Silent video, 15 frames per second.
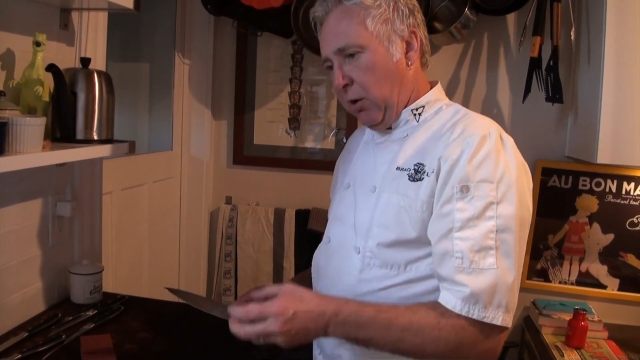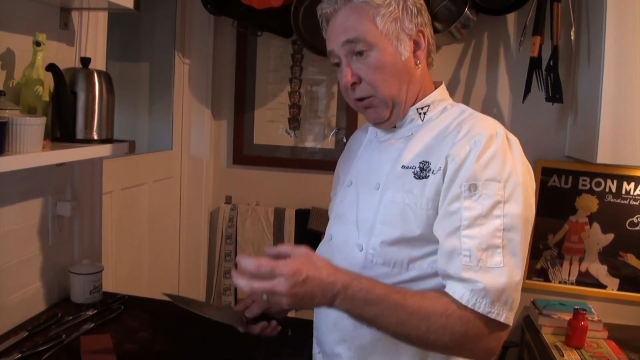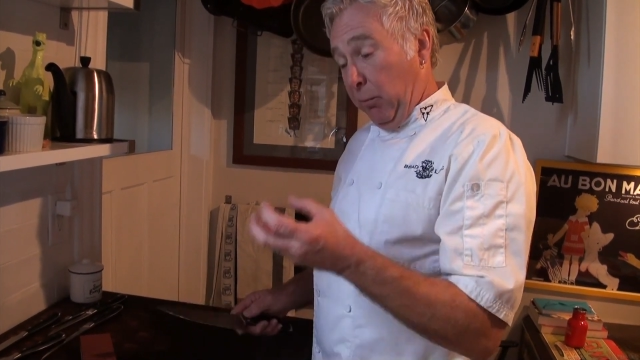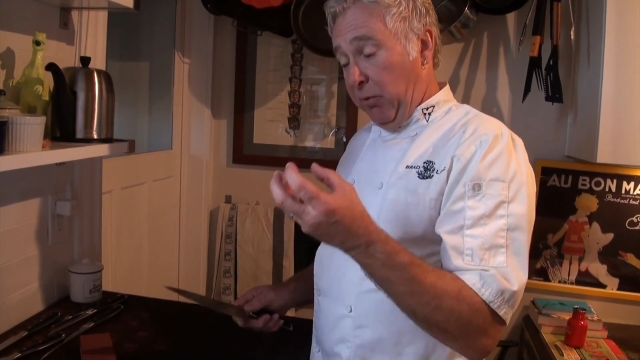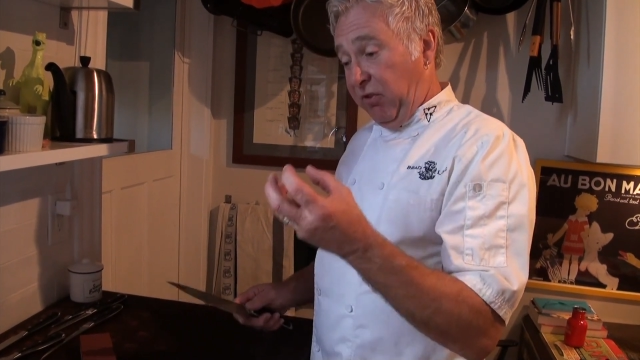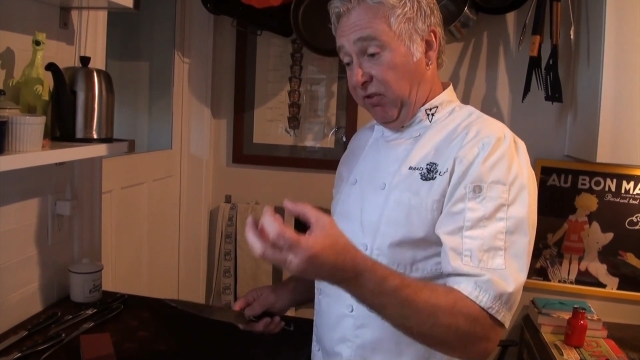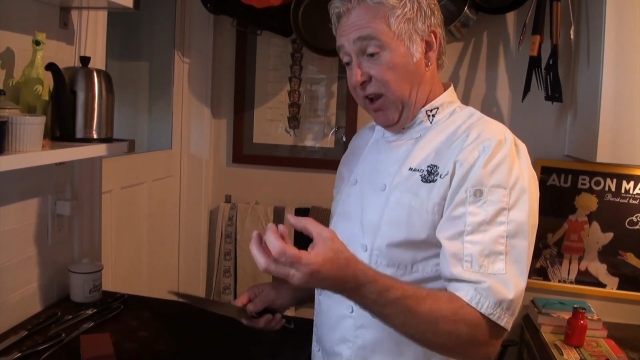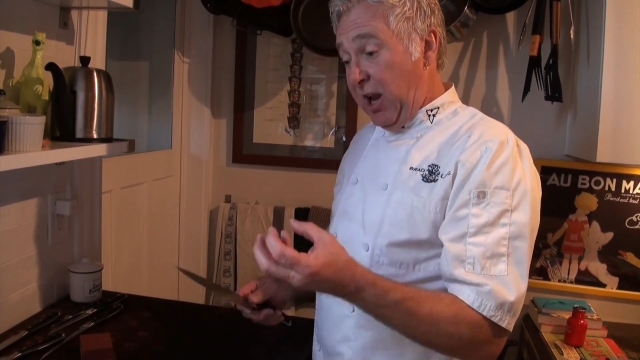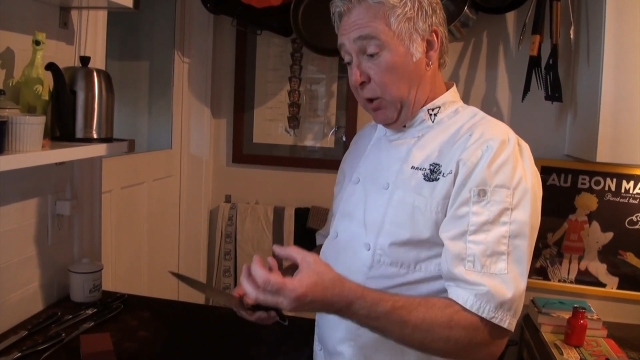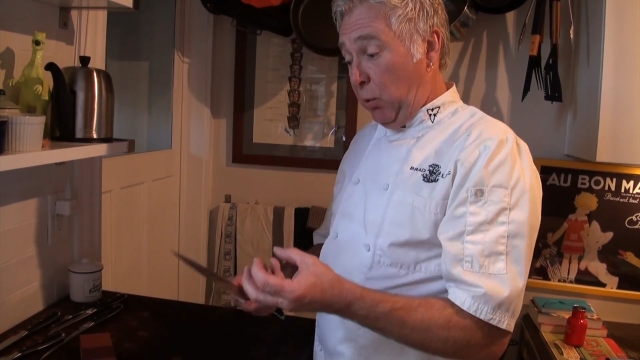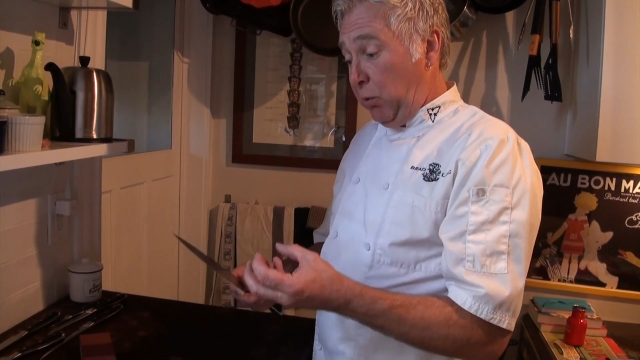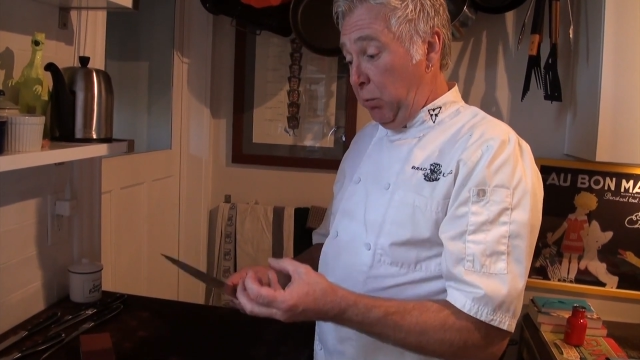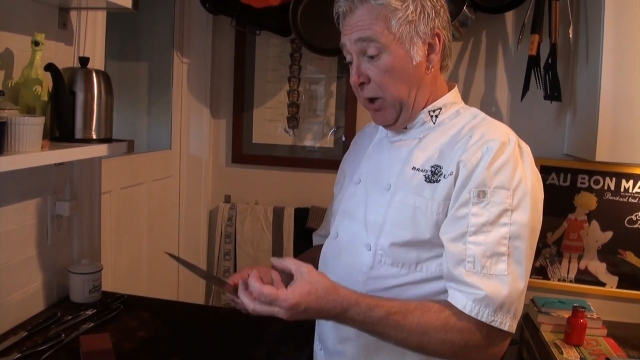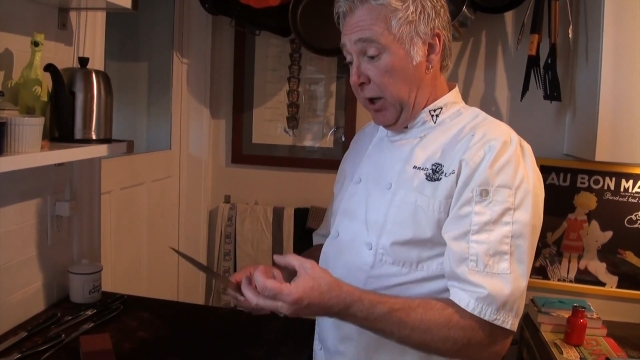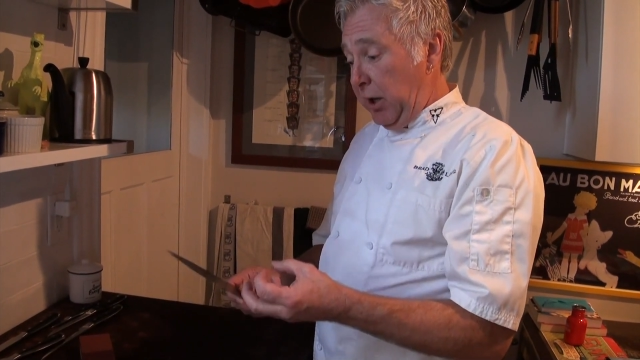The mistake
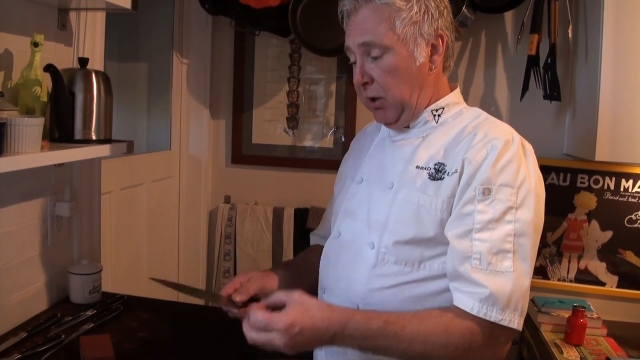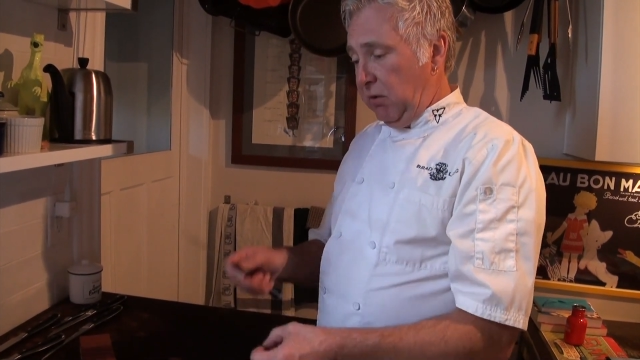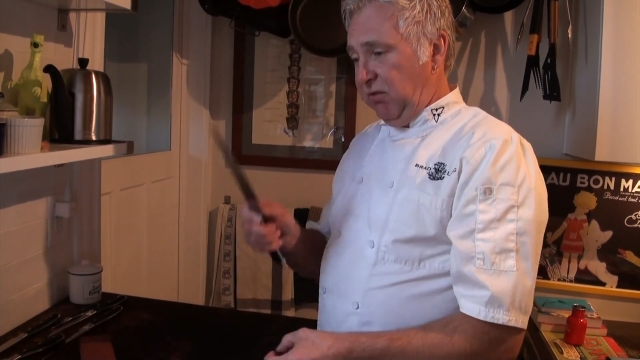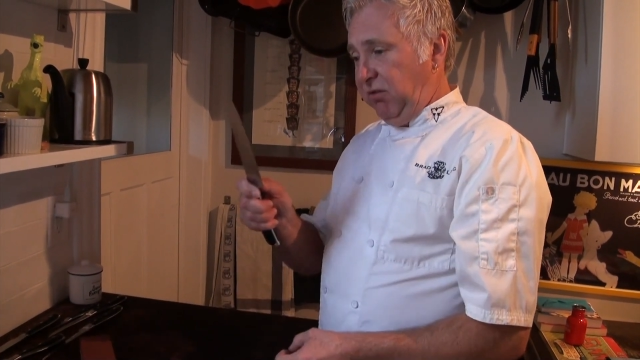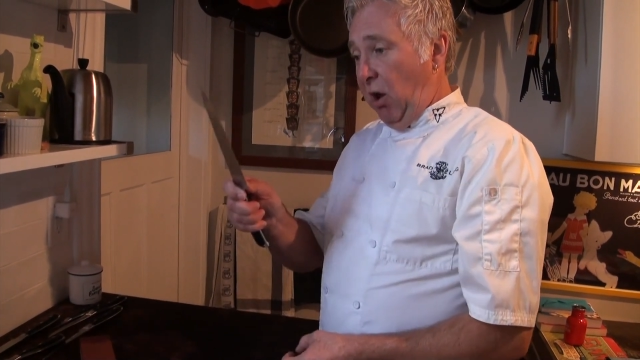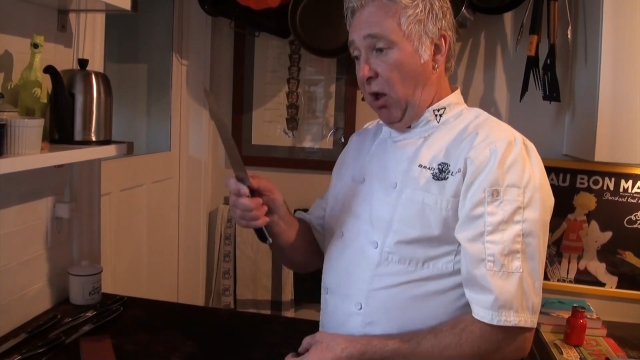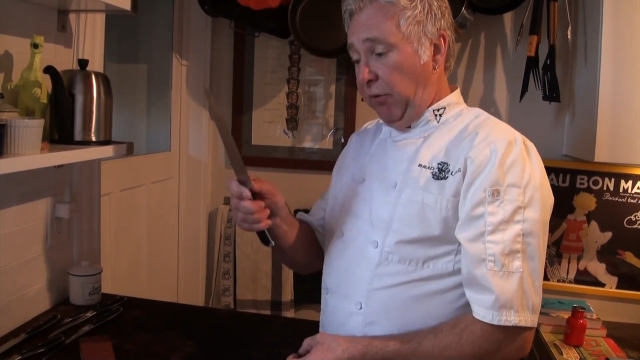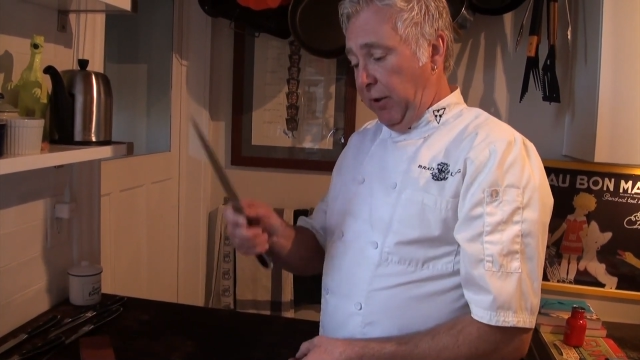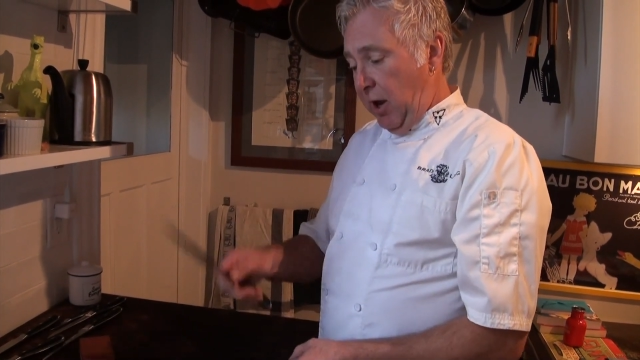would be, dull